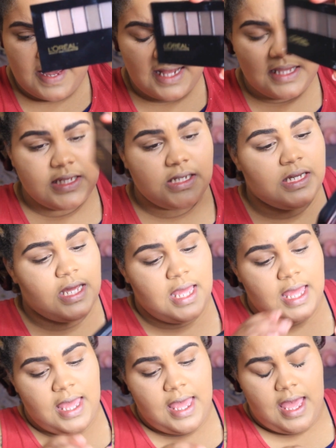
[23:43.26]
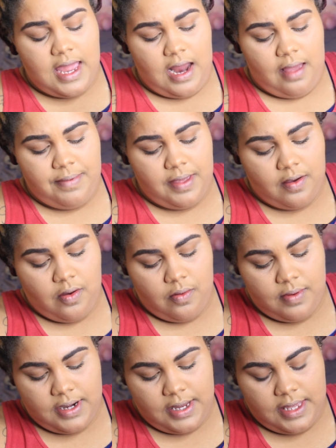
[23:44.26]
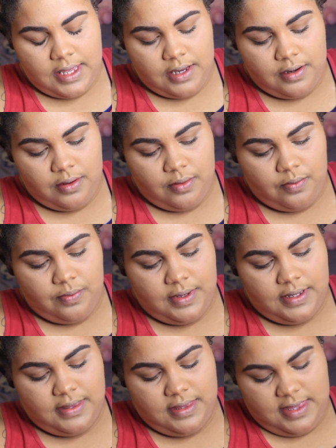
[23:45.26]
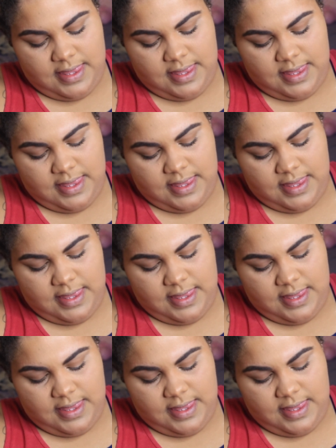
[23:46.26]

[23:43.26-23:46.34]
palette, and I've been going in with